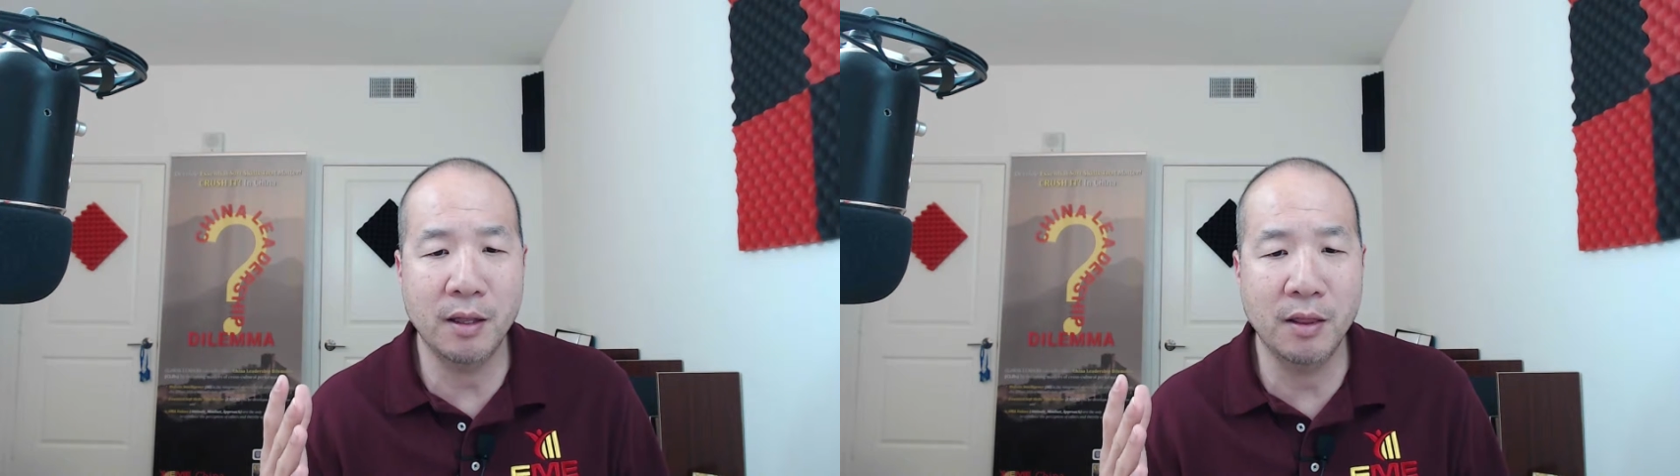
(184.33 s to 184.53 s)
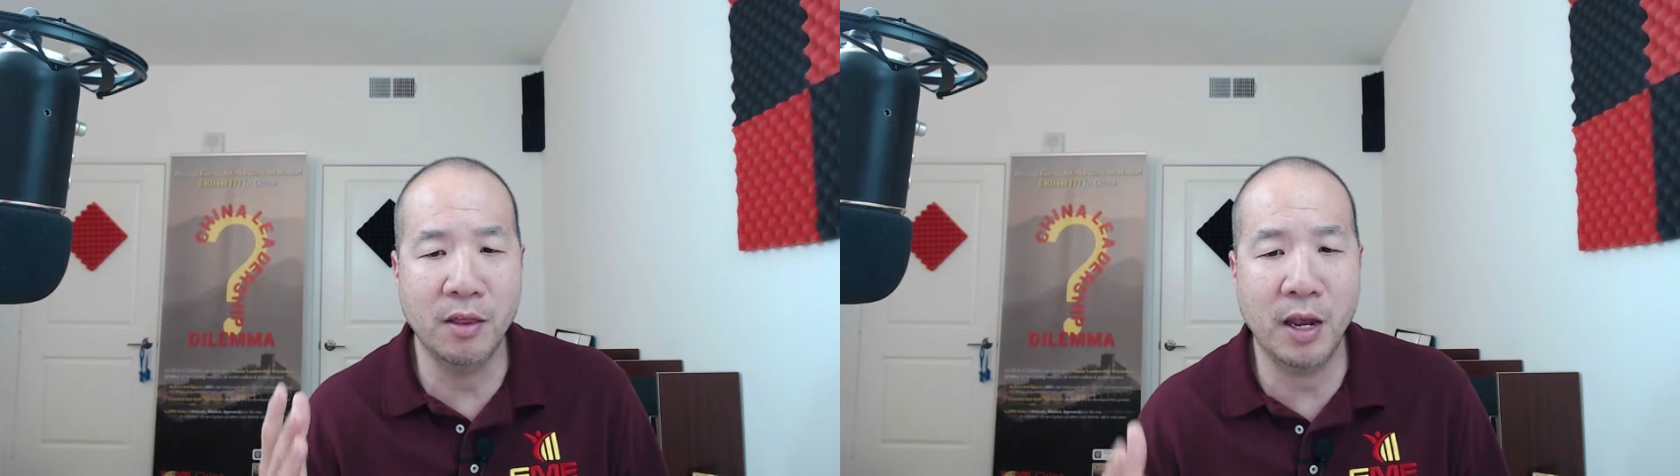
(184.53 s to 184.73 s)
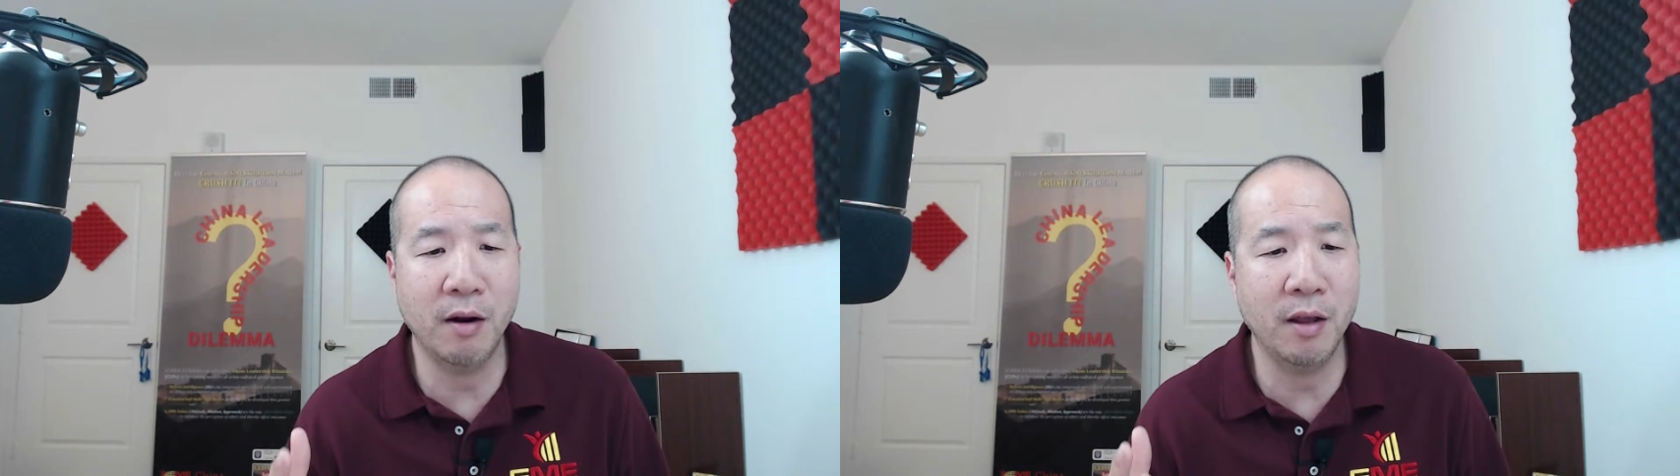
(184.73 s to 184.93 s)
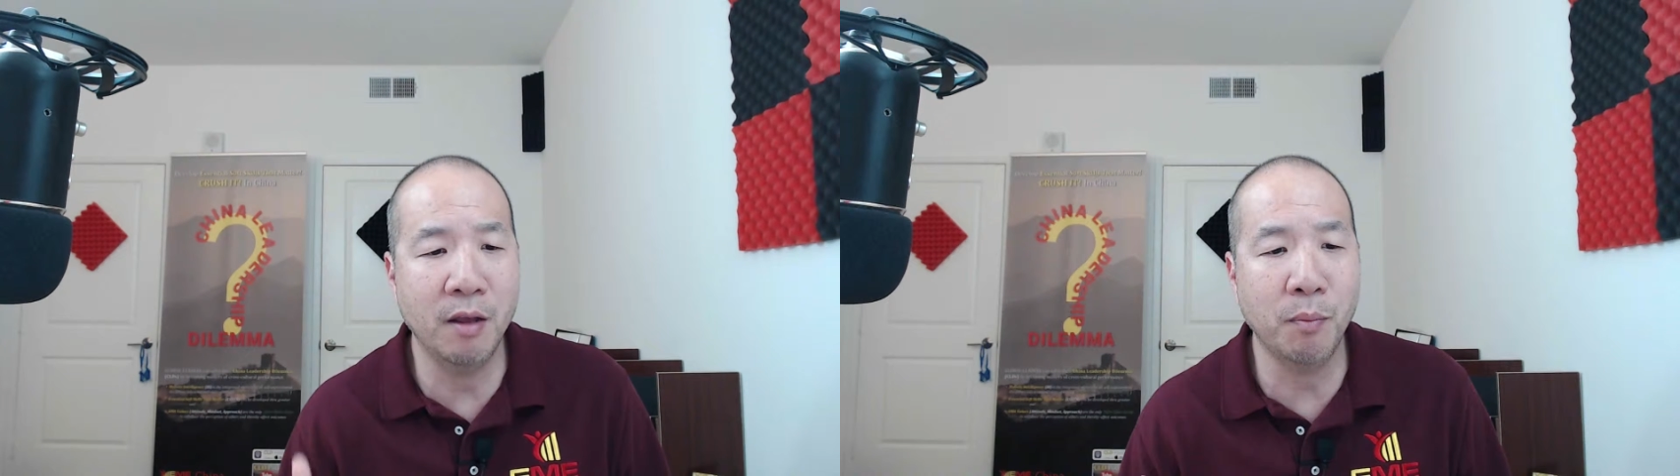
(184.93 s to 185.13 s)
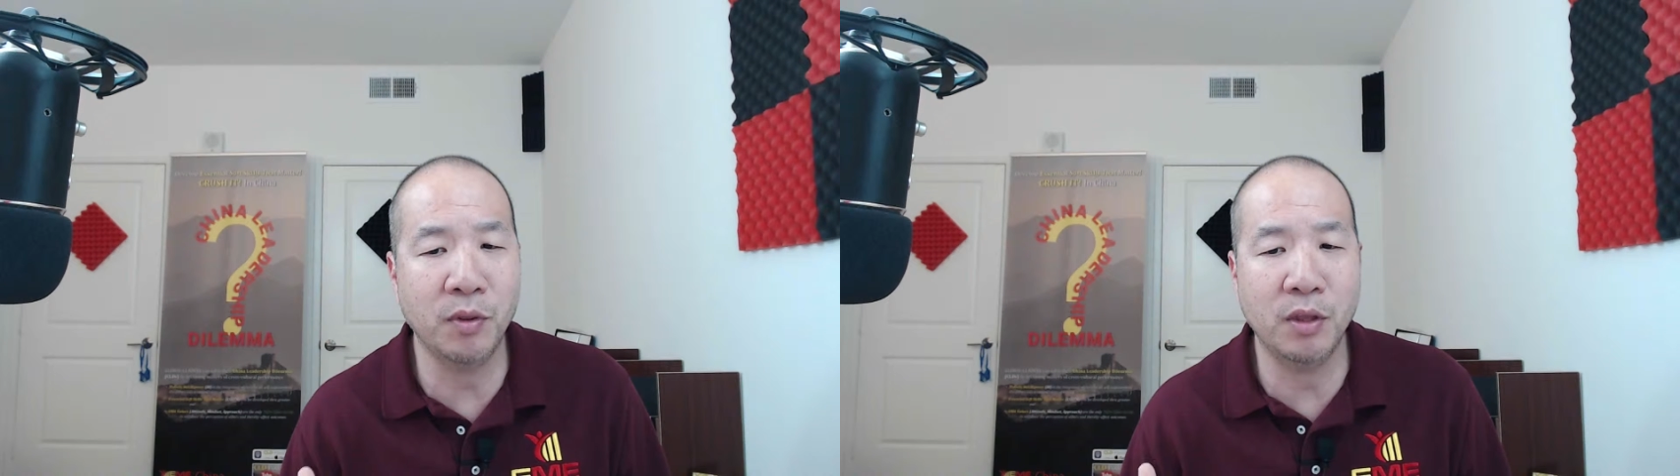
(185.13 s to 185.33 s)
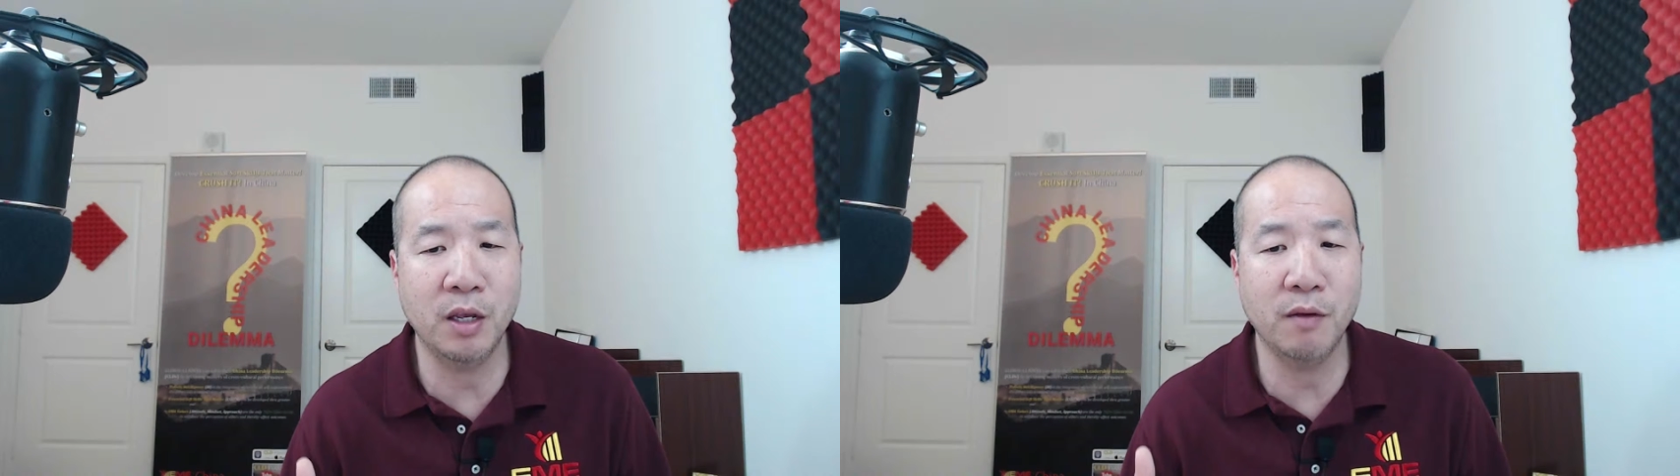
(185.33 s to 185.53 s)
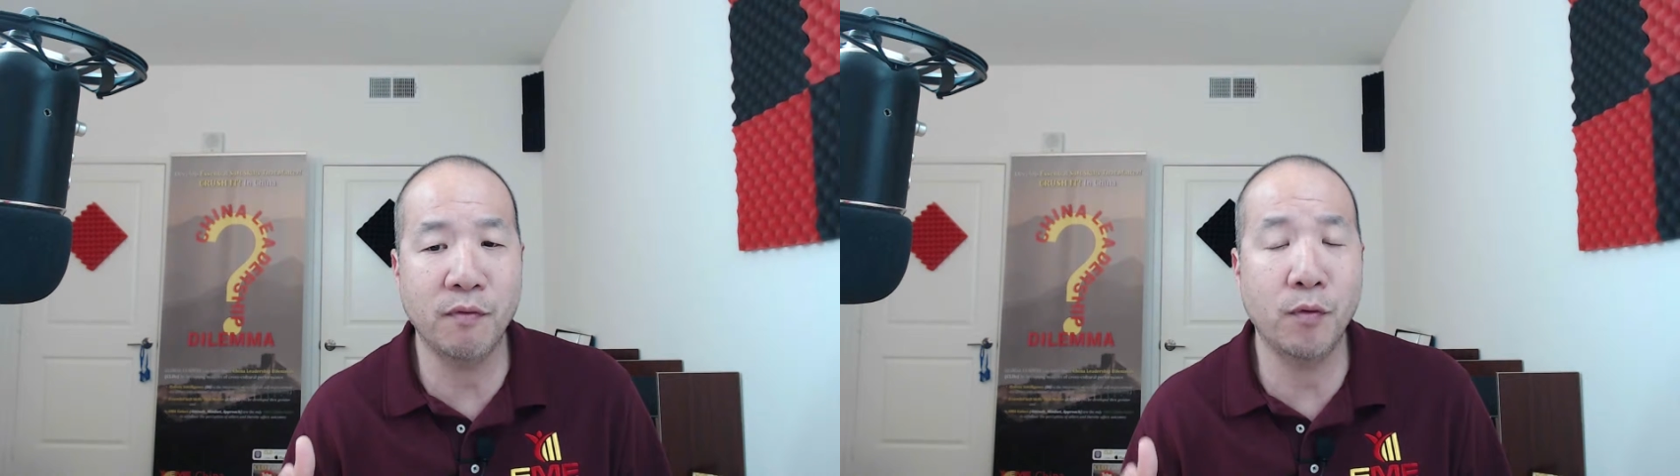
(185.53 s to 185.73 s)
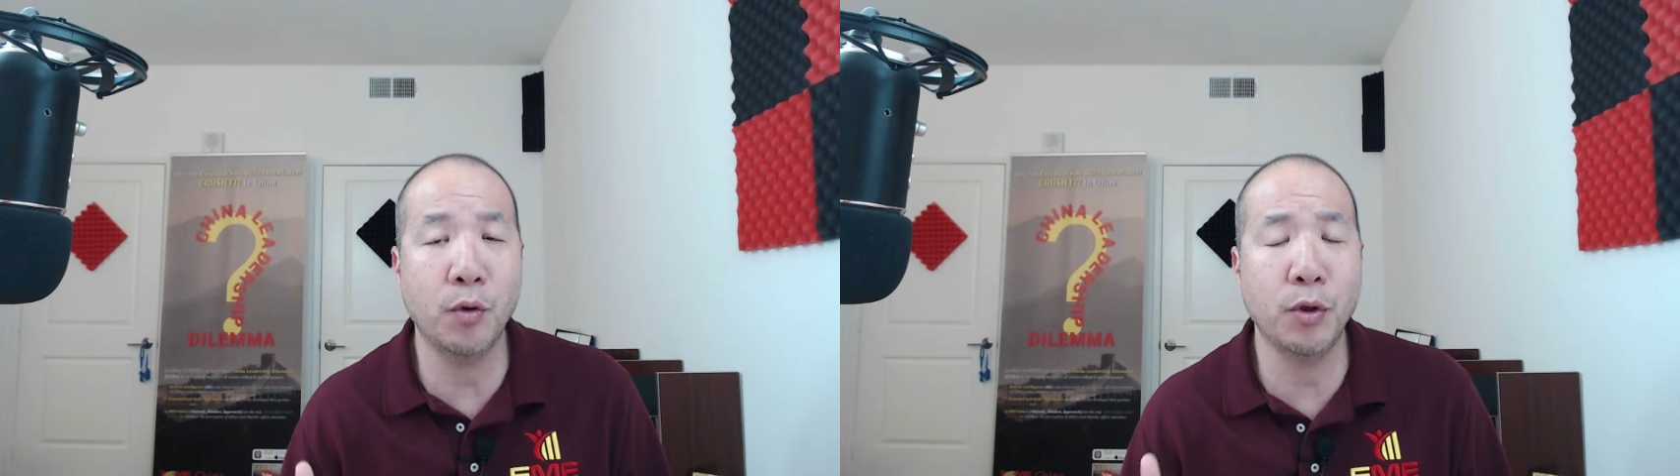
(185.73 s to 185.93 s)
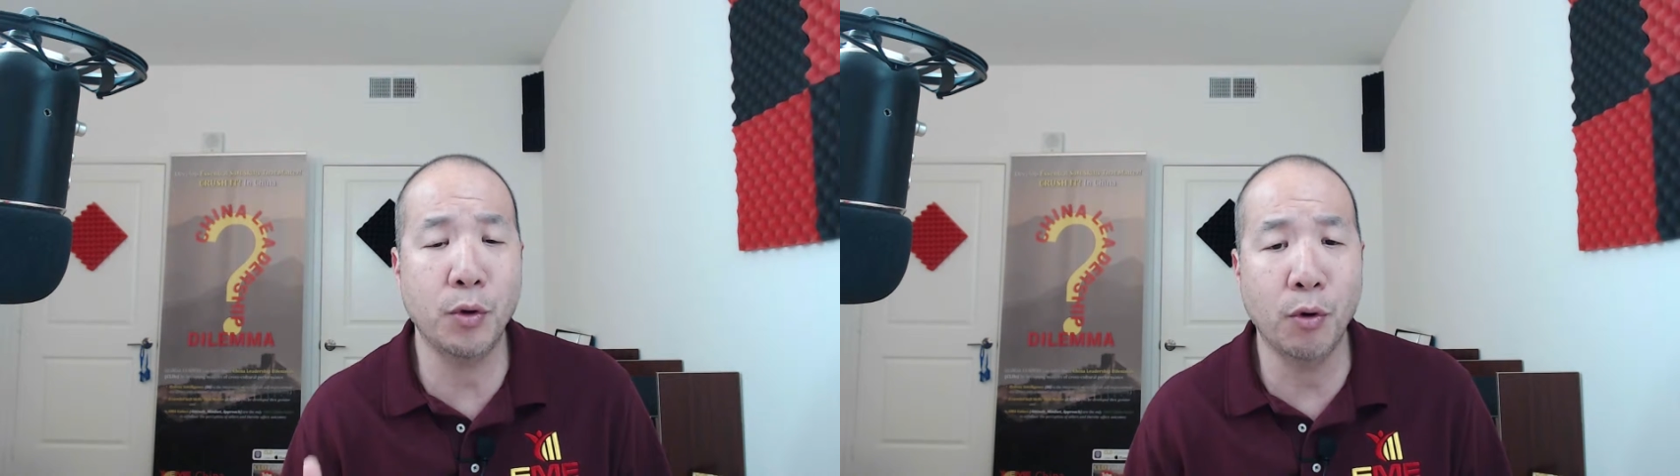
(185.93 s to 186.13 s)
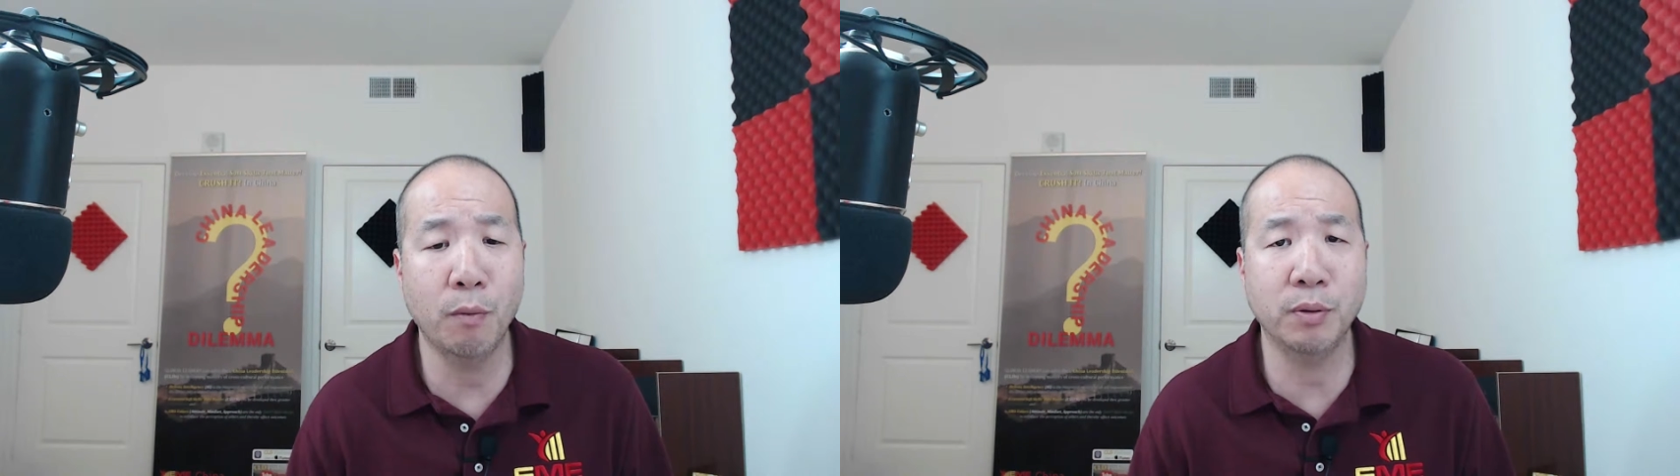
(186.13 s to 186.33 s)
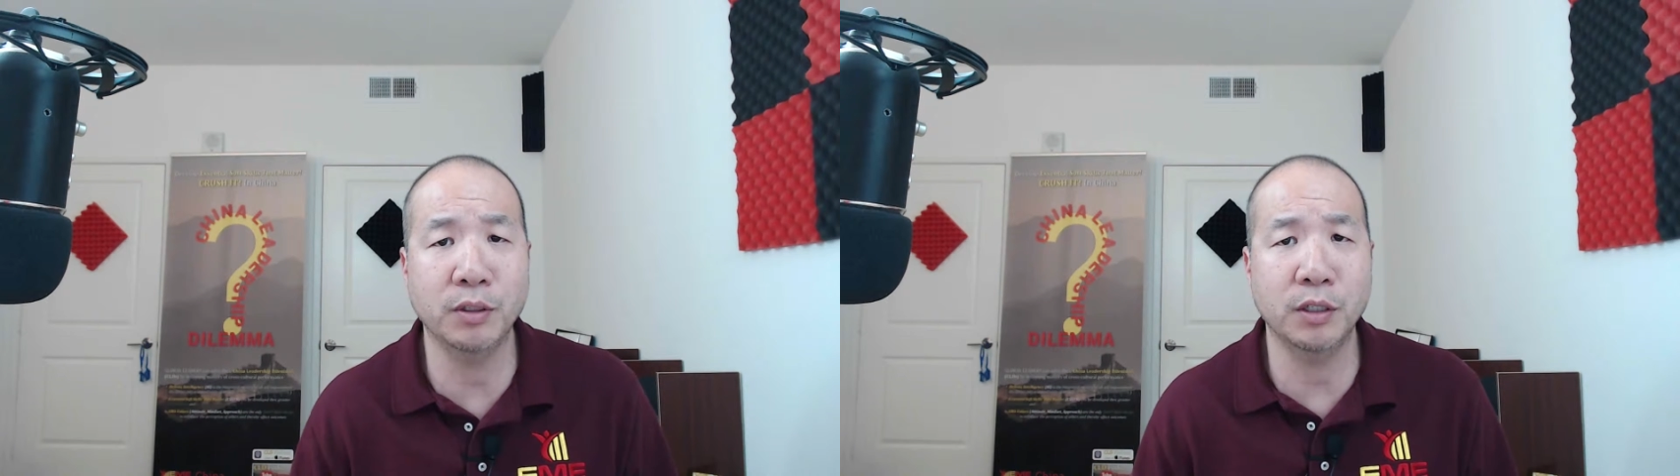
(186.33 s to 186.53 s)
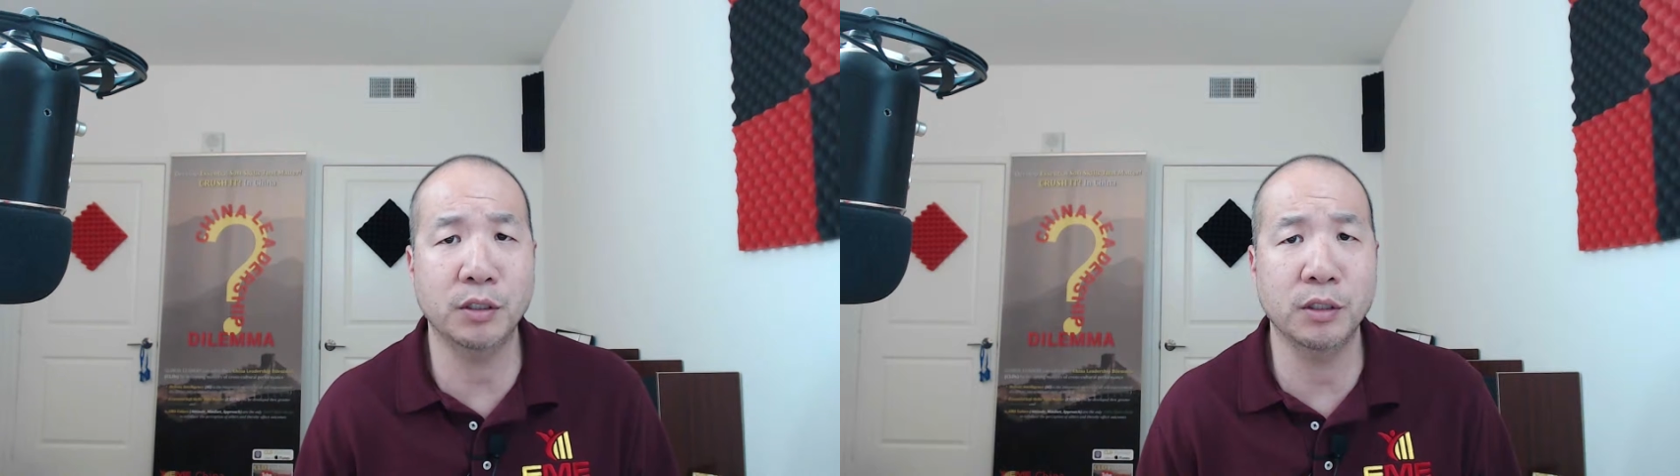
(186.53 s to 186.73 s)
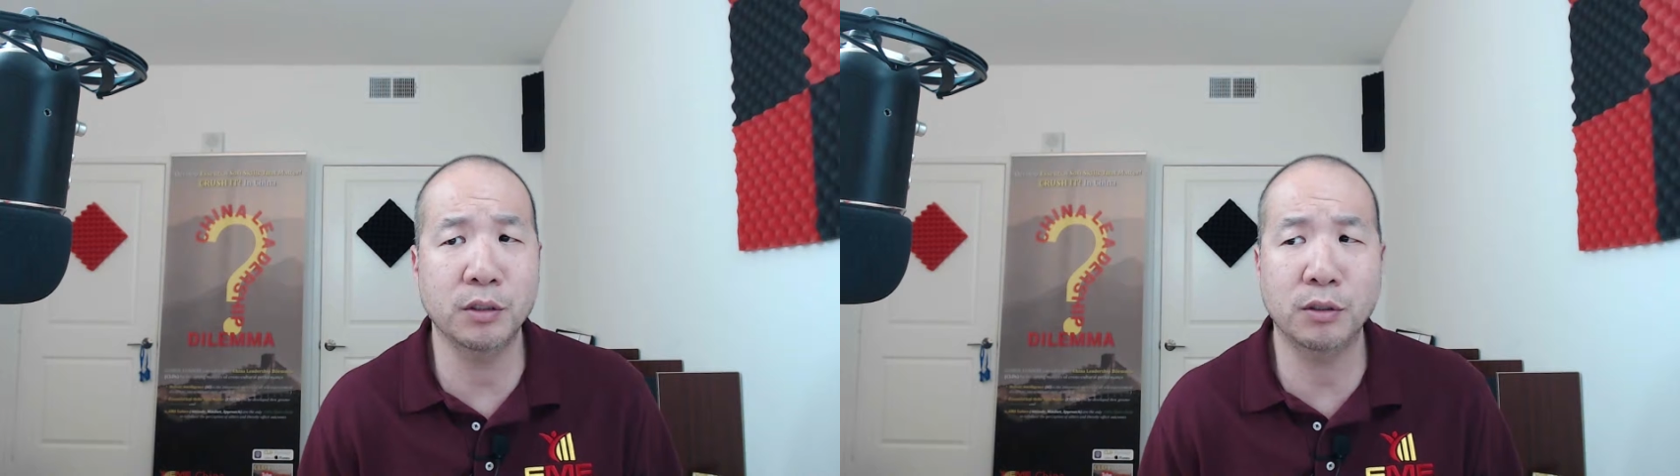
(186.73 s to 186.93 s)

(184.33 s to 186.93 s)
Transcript: their empathy for your position.